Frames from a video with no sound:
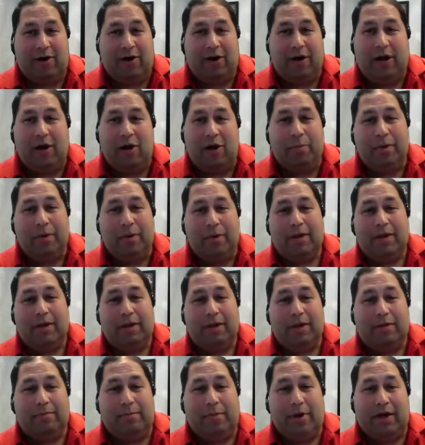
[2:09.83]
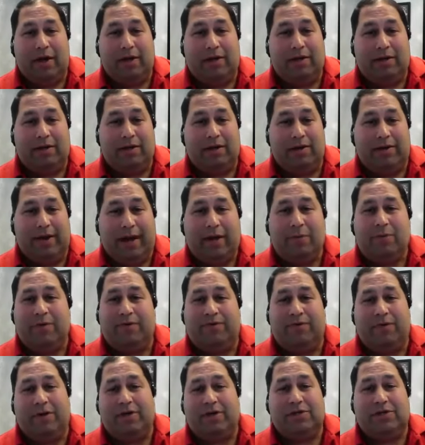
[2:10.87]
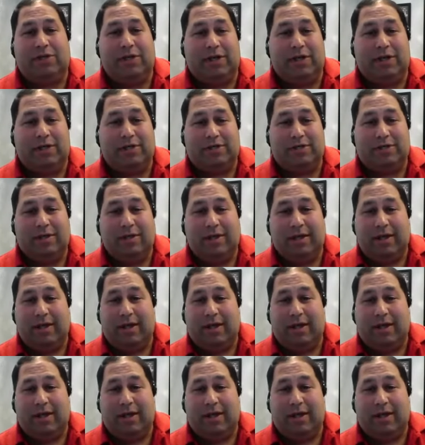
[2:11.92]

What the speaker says: our help, but had we finished sixth,